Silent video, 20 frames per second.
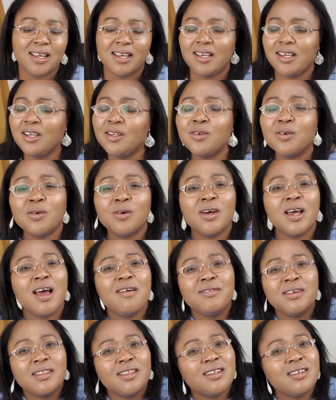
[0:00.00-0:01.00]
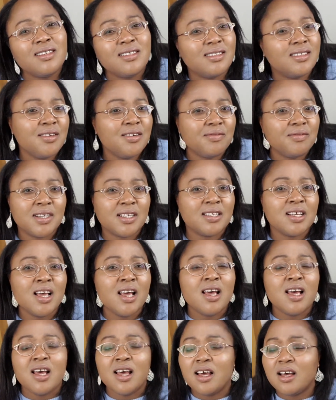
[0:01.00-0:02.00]
You know, everything is different.
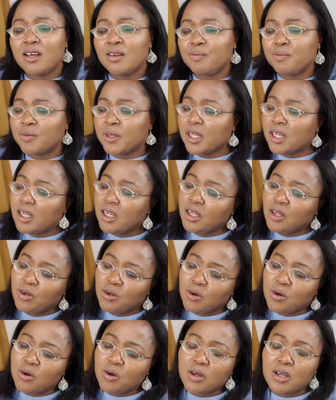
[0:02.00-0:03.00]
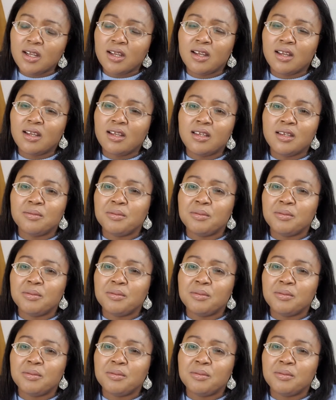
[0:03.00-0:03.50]
You know, in